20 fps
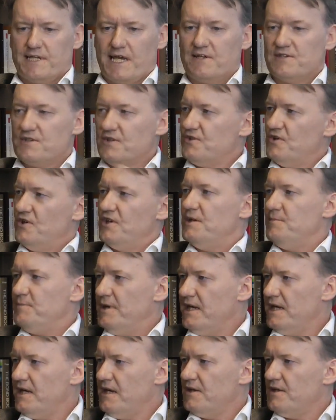down to
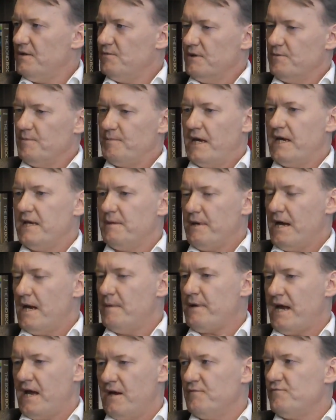30p. I think we paid
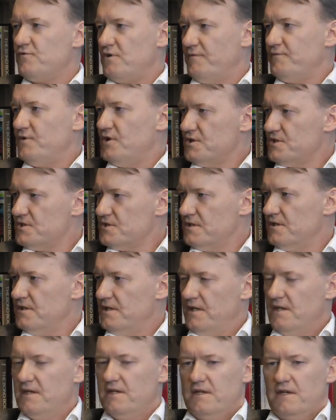about £1 for our first
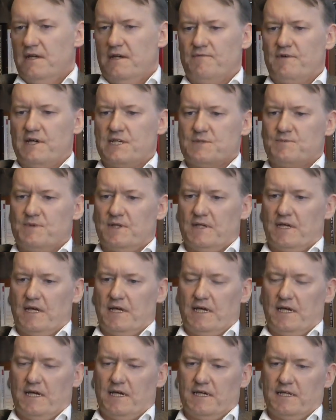investment.
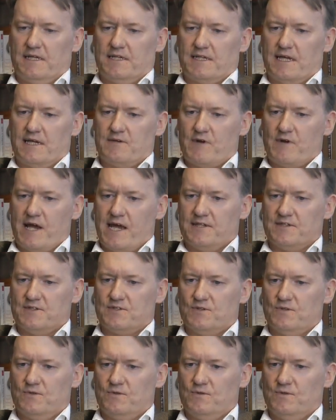It then ran
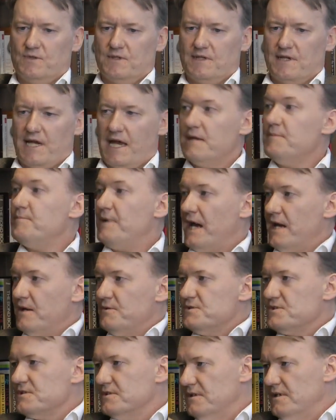to
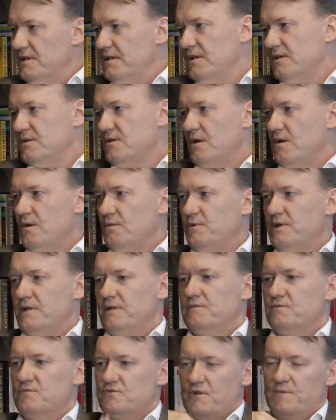£8.
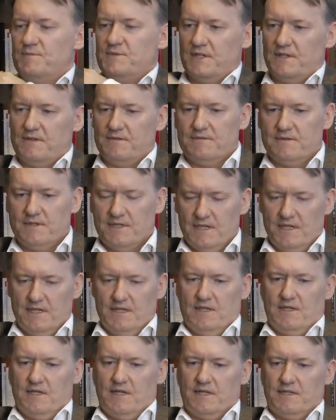We trimmed it
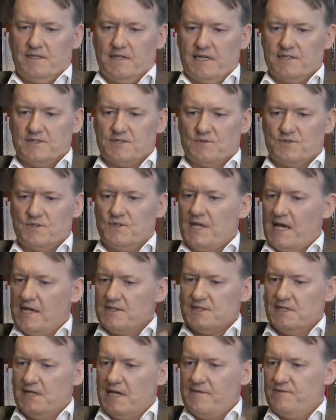in so
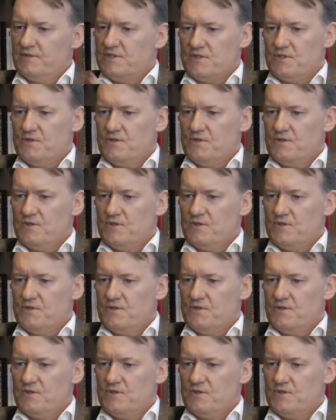2011 to